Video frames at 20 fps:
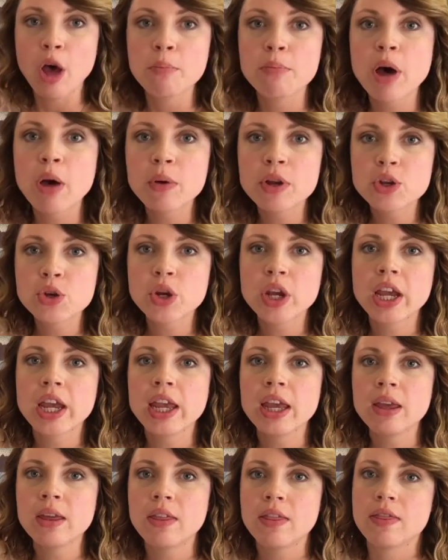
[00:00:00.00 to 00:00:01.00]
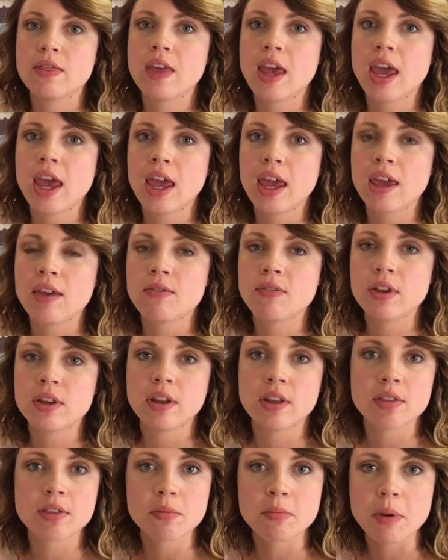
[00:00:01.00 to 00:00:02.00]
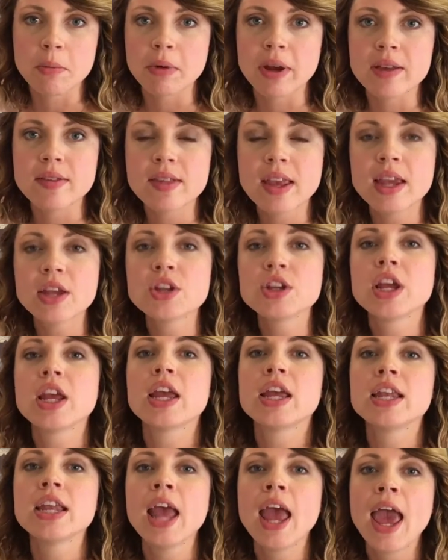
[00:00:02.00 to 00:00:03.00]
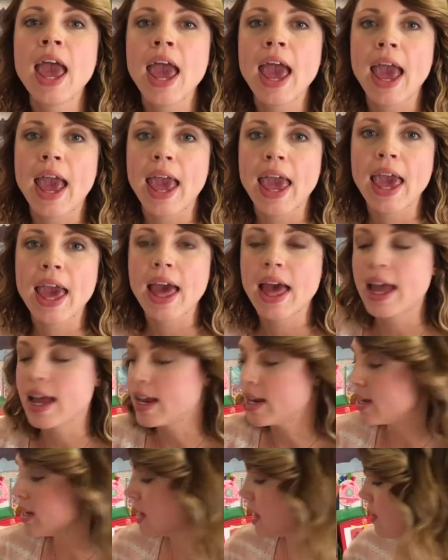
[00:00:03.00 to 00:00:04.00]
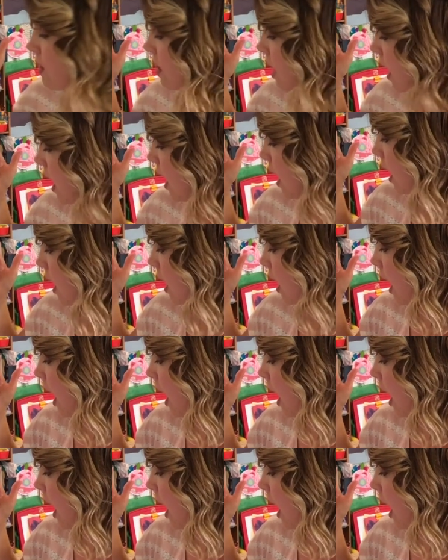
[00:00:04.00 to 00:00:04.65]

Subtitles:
poetry, they've done some memorization, and they